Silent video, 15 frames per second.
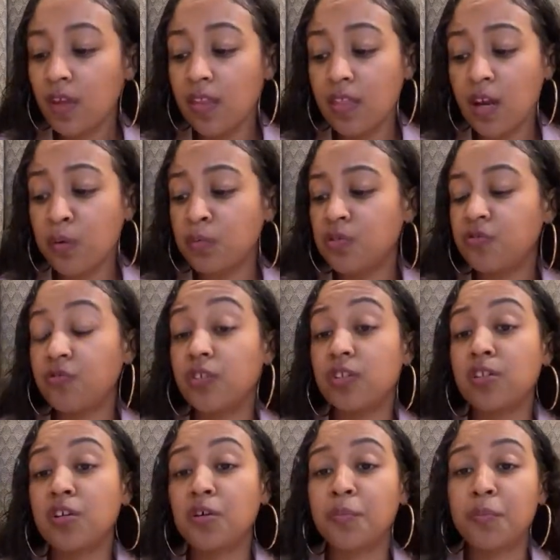That one's really
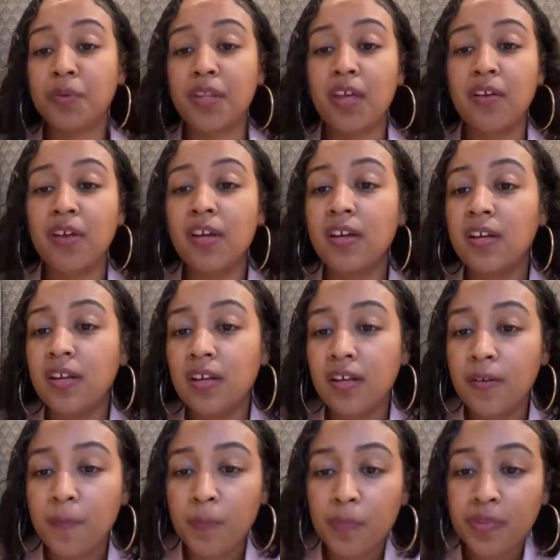good, but they
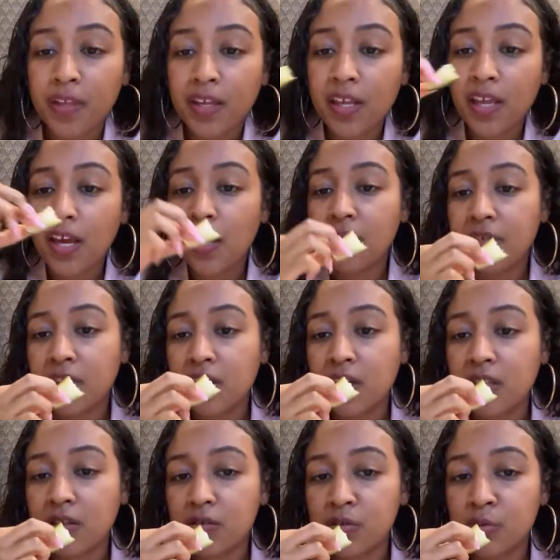didn't have any
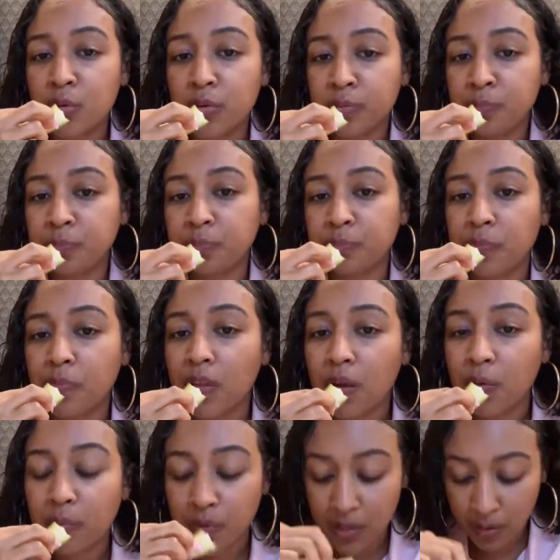at the store
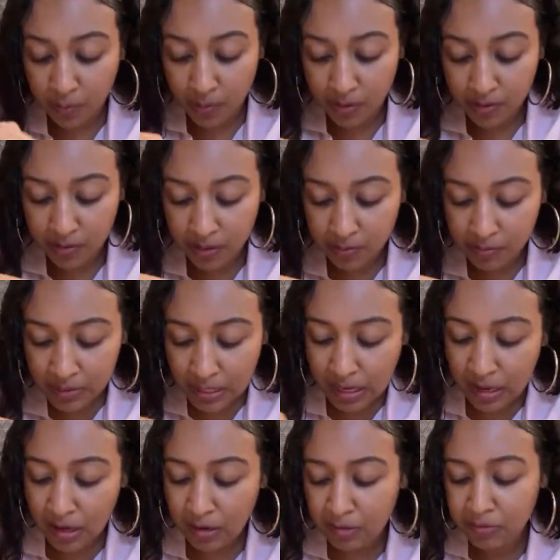when I went, and I was like,
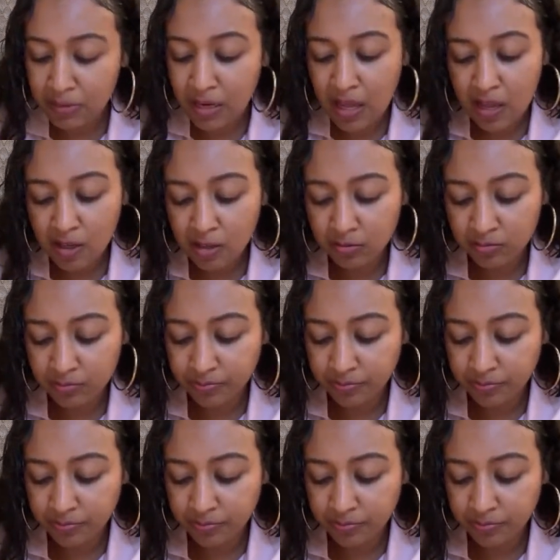oh no.